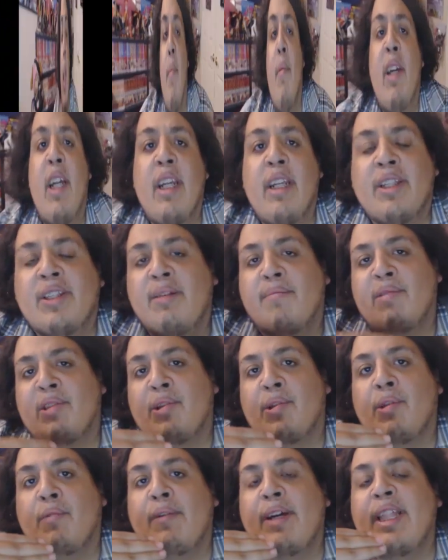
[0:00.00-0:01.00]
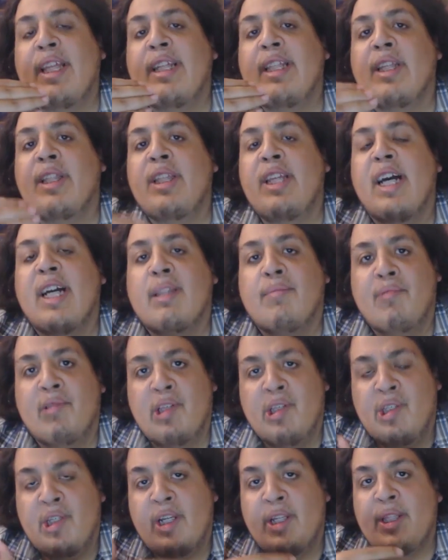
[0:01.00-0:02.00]
Now, the beginning of this episode, the way they did the
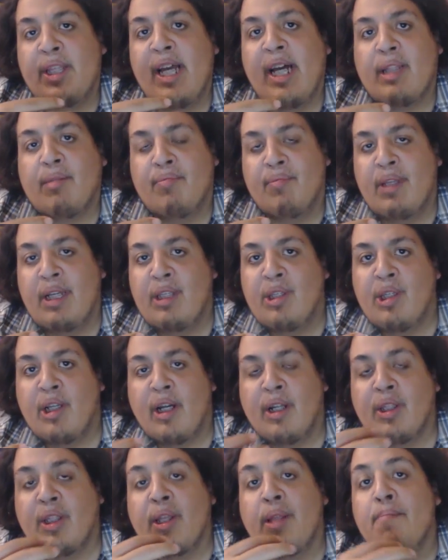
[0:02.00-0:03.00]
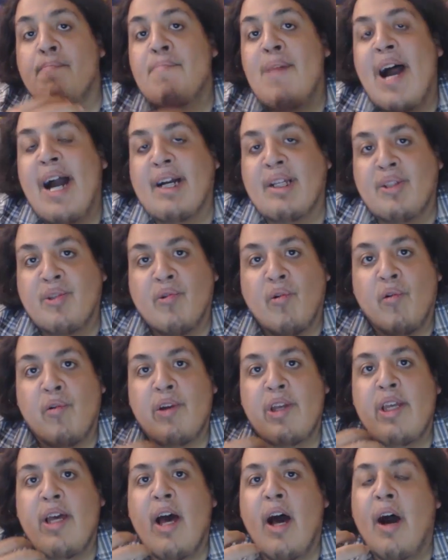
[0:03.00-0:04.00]
exposition and the explanation onto the
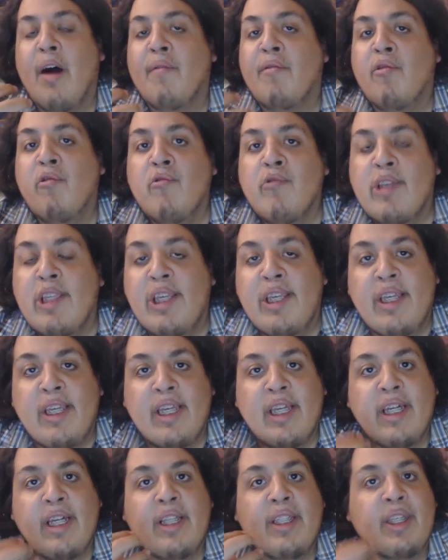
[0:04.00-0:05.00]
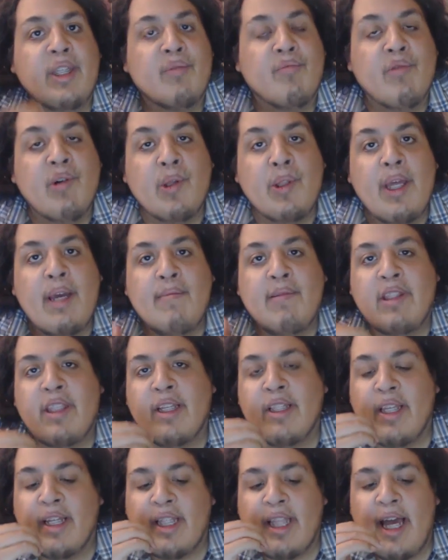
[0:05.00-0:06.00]
backstory of who King is, his real name and
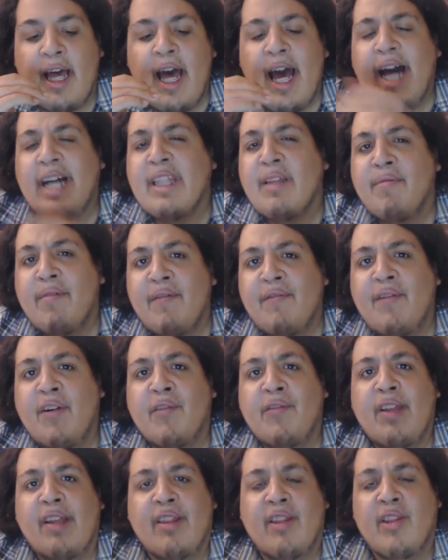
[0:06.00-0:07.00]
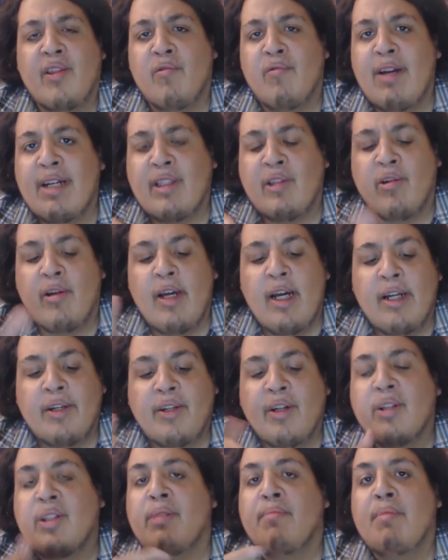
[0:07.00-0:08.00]
things like that, I definitely felt that the director
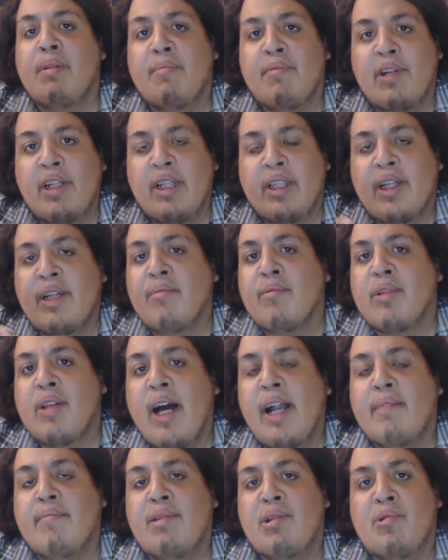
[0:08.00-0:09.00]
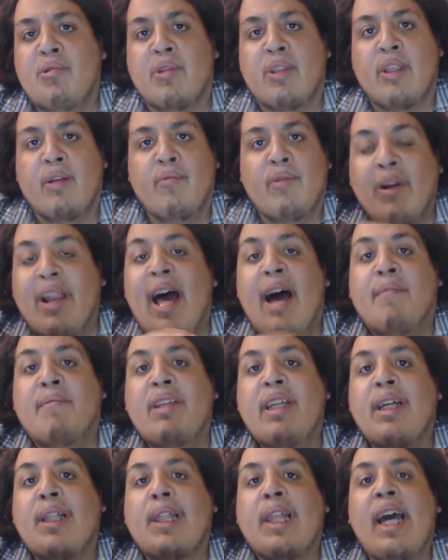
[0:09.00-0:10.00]
took some liberties, and it was kind of interesting with
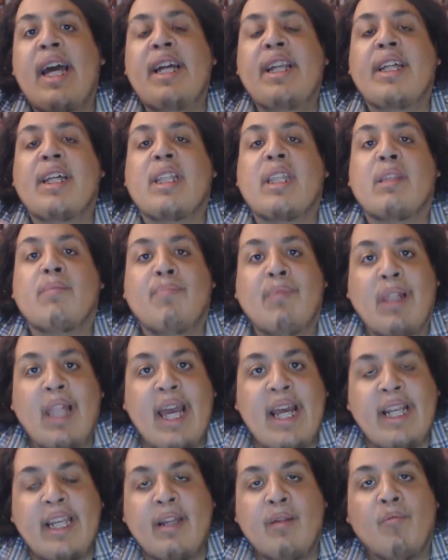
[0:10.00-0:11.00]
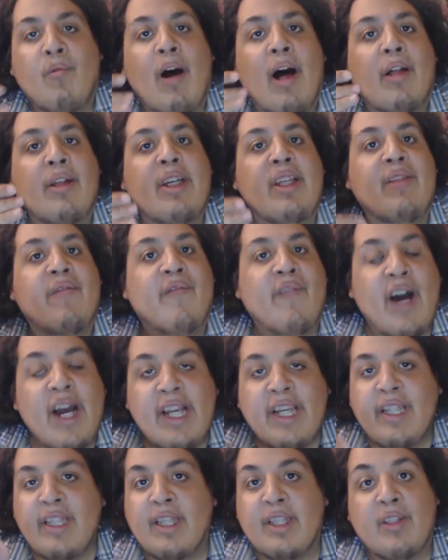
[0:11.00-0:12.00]
having Elaine explain it while he's
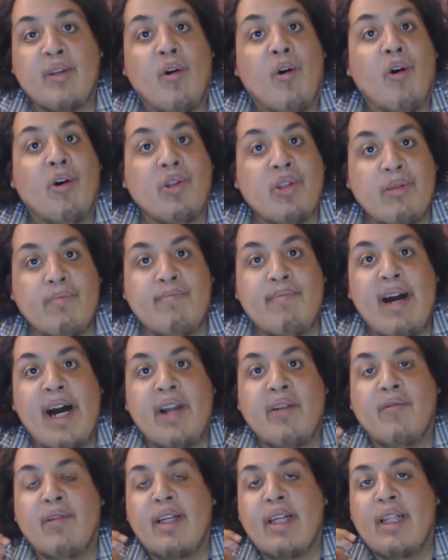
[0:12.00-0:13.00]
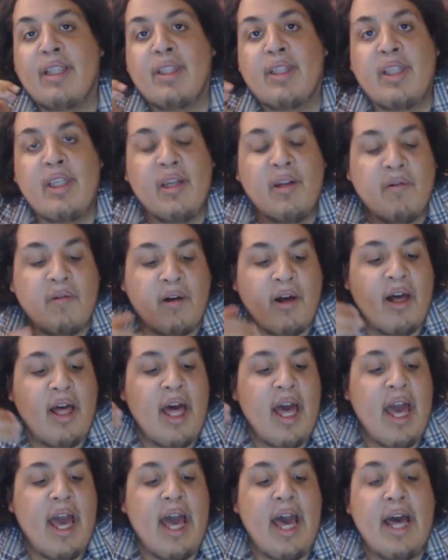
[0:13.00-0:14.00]
fighting this awesome battle against Guila.
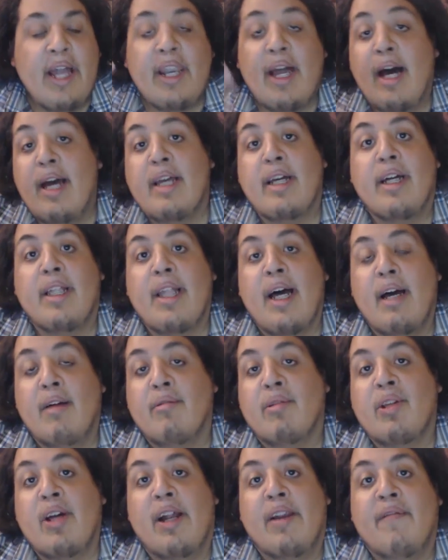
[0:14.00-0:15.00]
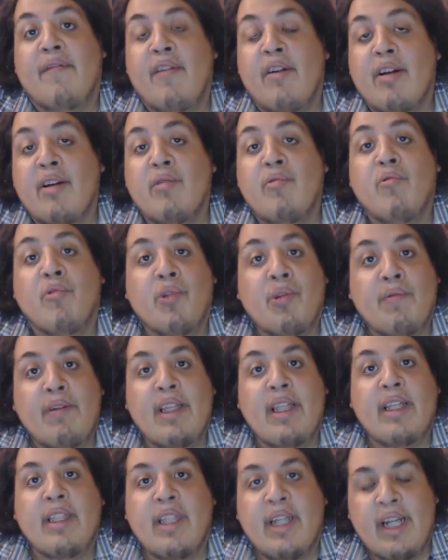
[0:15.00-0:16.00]
And I ain't gonna lie, it was kind of fucking cool the way
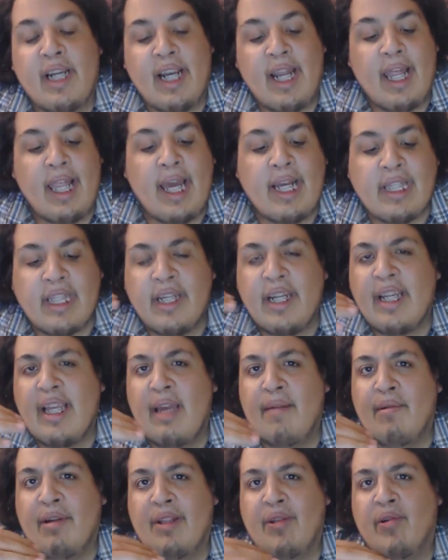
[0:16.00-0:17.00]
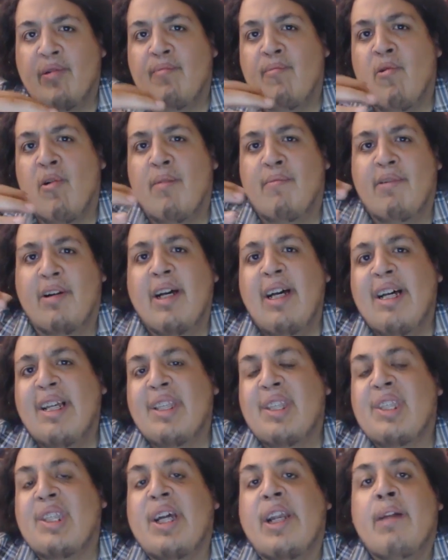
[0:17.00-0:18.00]
they did it. I liked it. It gave it a little more of a
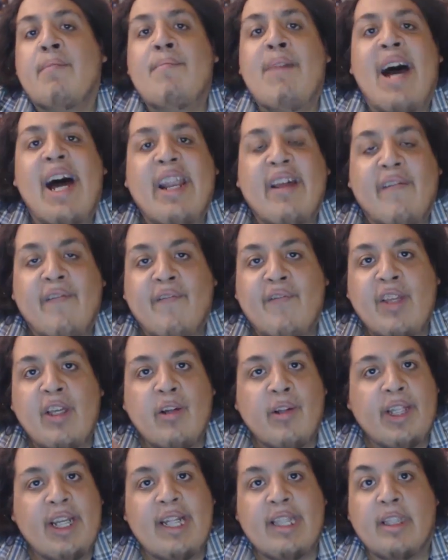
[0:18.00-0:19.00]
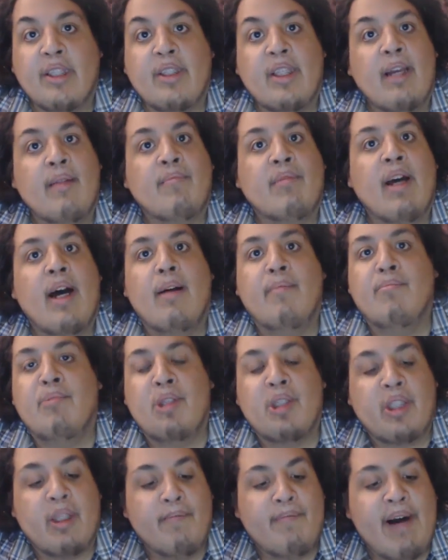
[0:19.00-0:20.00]
cinematic feel, and at the same time, just
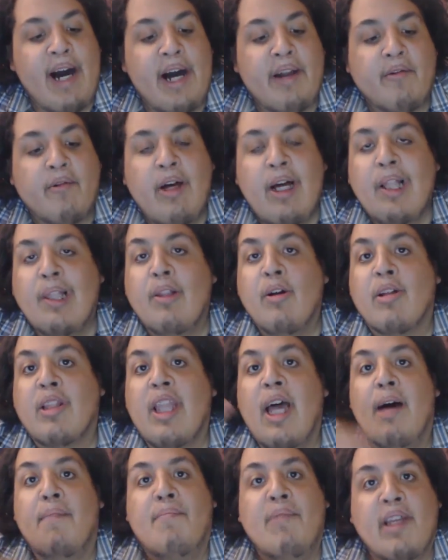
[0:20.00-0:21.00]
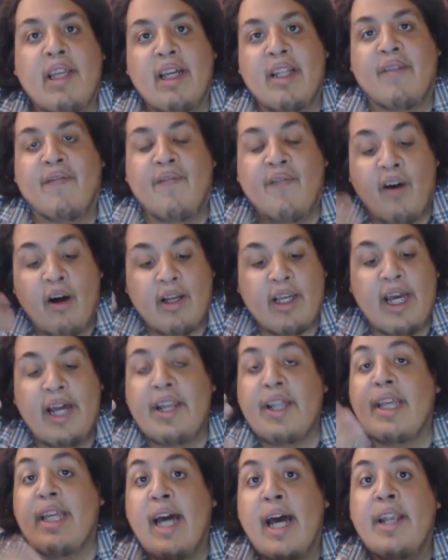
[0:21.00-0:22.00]
the battle looked epic as fuck.
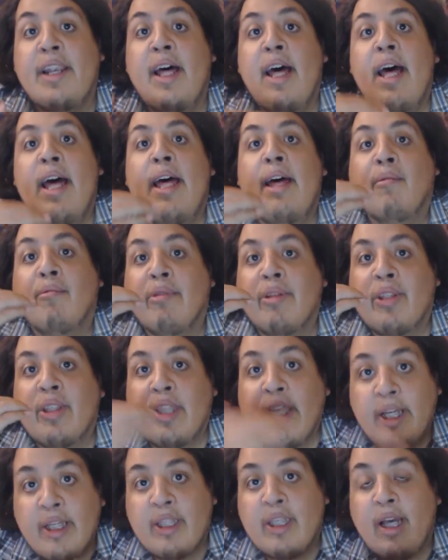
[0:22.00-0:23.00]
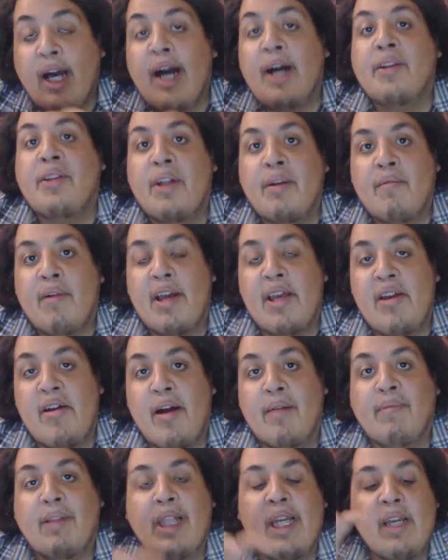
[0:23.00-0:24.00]
And again, it was this content right here,
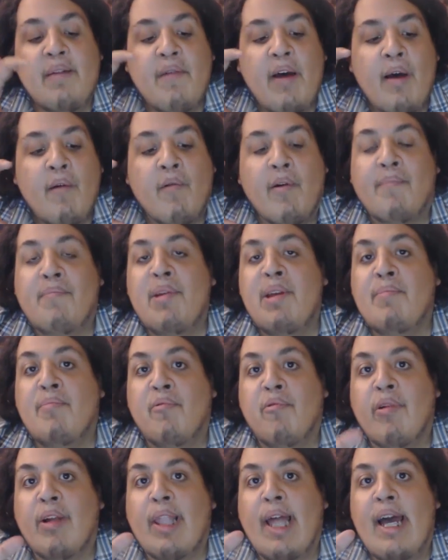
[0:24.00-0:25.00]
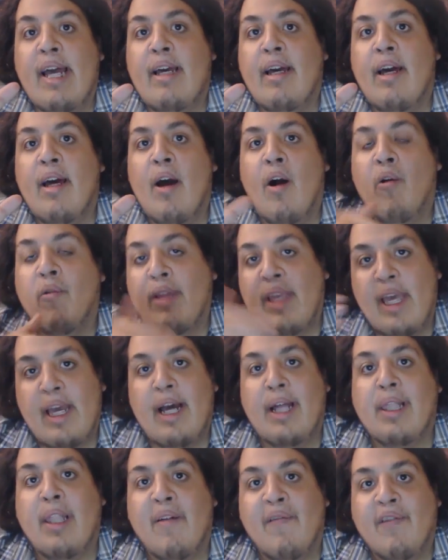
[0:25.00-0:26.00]
I believe, where people were like, okay,
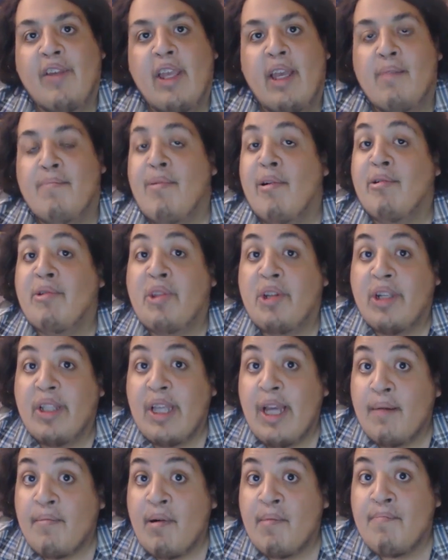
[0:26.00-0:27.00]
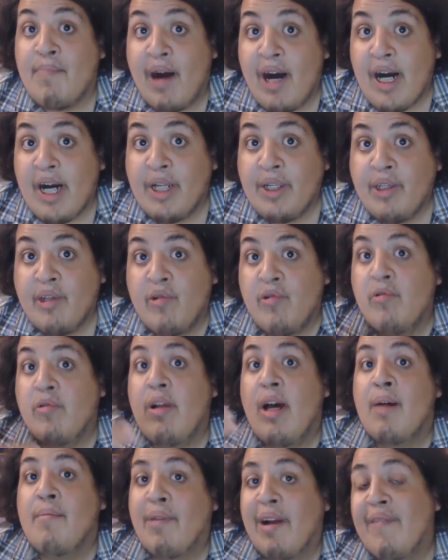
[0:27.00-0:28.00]
I love King. Personally, I'm a Bond dude,
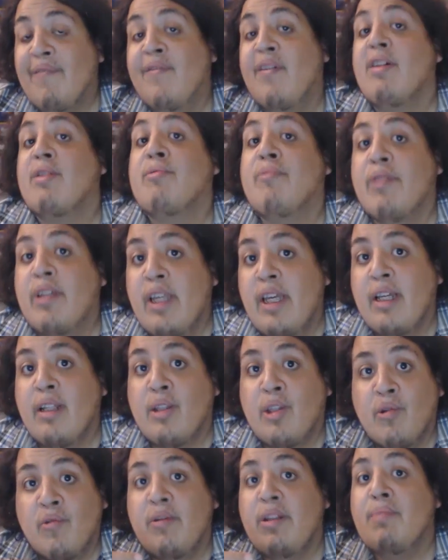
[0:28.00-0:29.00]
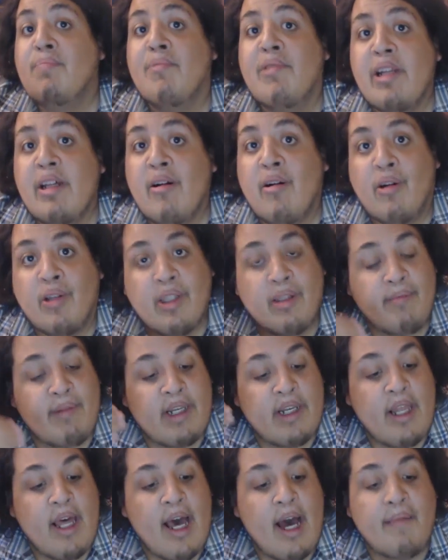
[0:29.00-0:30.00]
but I fucks with King too. He's pretty awesome.
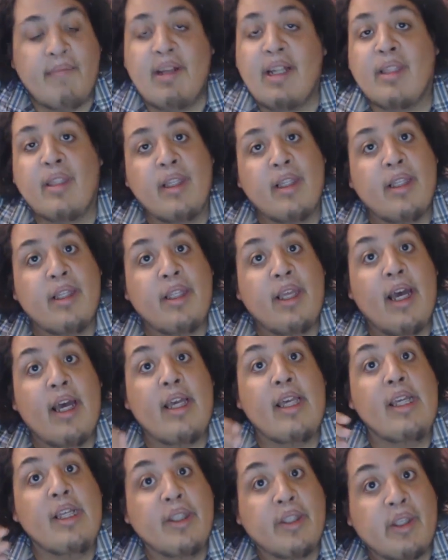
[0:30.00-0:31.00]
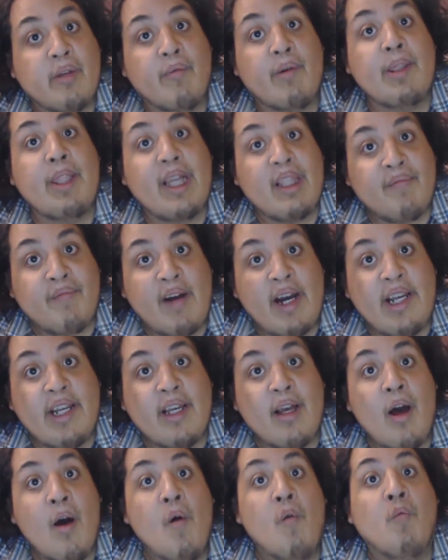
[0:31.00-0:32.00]
And I mean, at the end of the day, he's the one that's
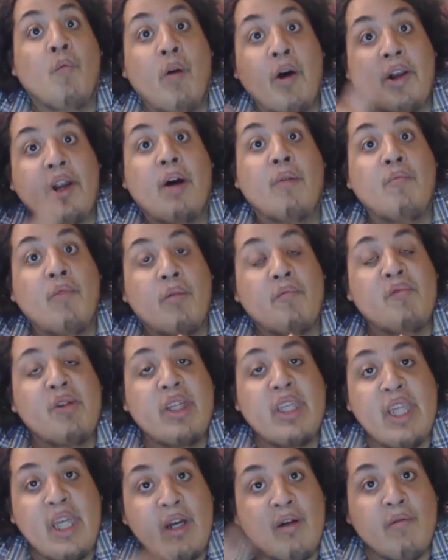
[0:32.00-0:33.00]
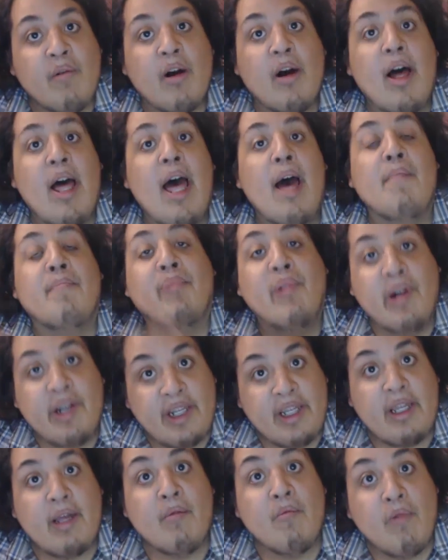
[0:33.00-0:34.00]
fighting one-on-one with Guila and
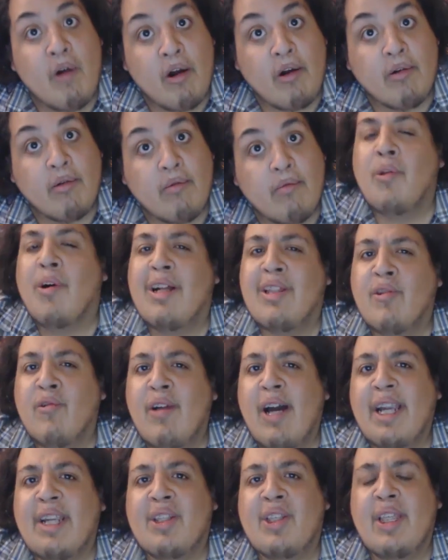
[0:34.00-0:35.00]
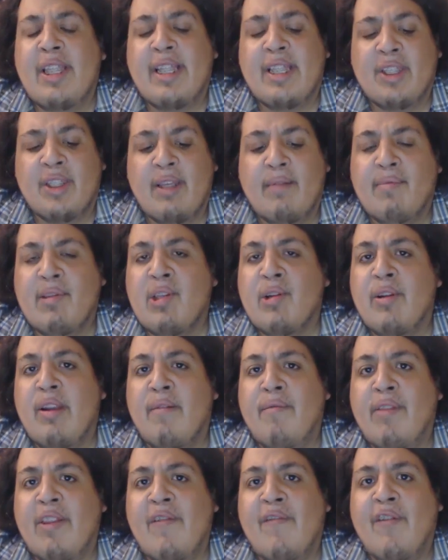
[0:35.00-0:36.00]
putting in work. Although I do gotta say that this episode
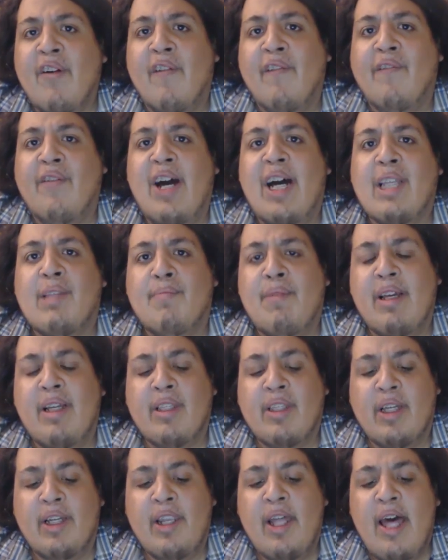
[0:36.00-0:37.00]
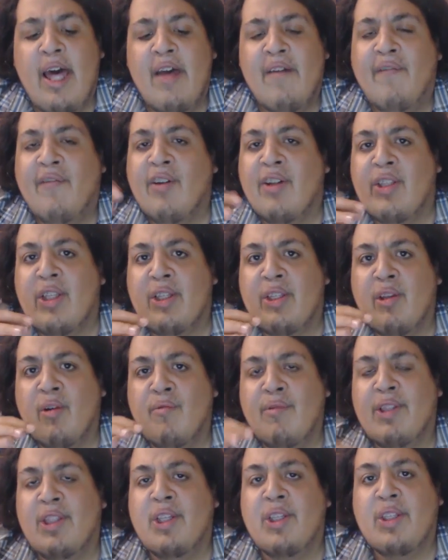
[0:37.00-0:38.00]
definitely felt fast-paced, and it feels as though
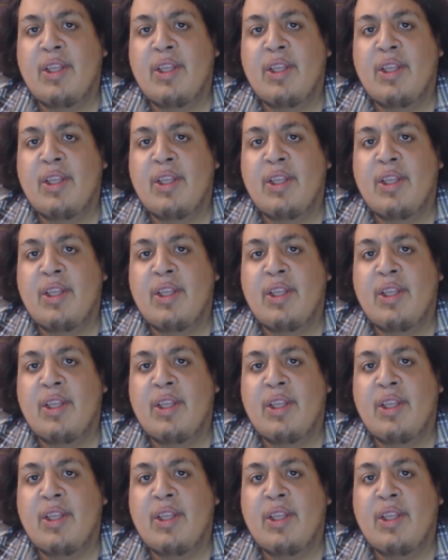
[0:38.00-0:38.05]
with